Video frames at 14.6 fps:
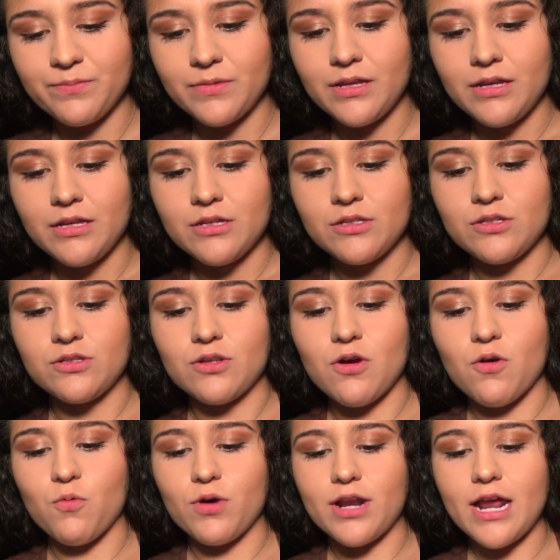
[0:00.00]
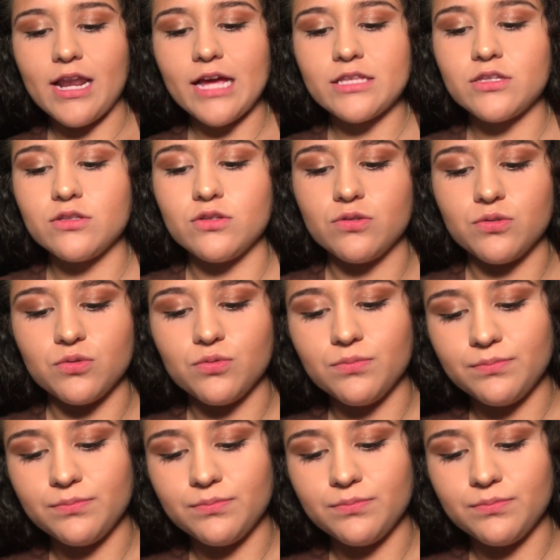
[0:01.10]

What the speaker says: So what I like to do